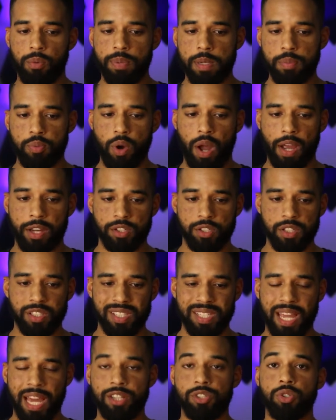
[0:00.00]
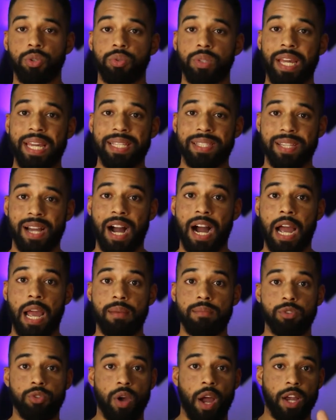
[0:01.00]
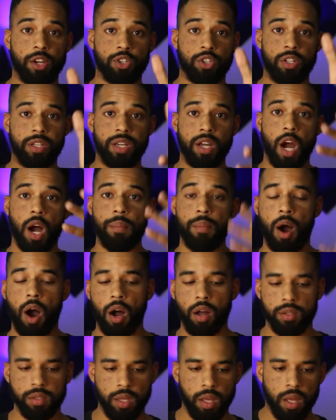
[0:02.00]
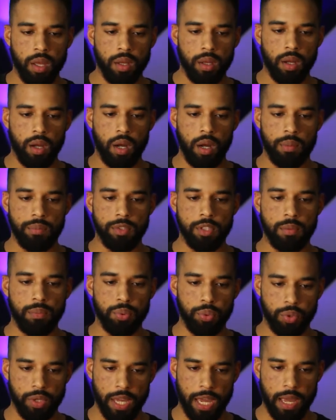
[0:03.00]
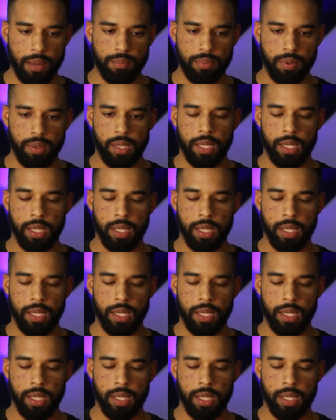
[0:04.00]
people actually scheduled a time to actually come on the bootcamp